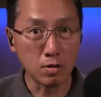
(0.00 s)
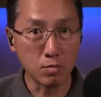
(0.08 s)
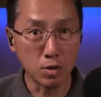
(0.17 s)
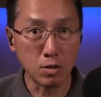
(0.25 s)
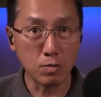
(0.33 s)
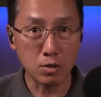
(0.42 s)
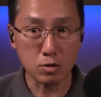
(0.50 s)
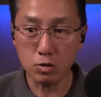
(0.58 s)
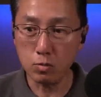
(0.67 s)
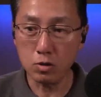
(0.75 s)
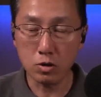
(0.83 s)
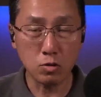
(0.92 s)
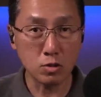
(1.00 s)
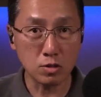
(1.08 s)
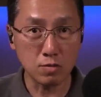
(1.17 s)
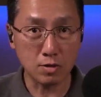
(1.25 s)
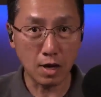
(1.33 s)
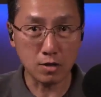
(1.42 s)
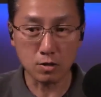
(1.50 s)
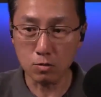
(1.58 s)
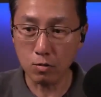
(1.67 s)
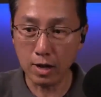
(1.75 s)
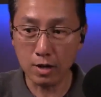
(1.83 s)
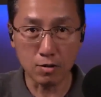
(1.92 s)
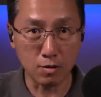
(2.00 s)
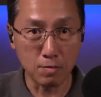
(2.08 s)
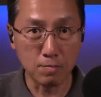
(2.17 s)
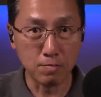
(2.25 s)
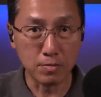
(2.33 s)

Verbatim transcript: millimeters of mercury of suction right here,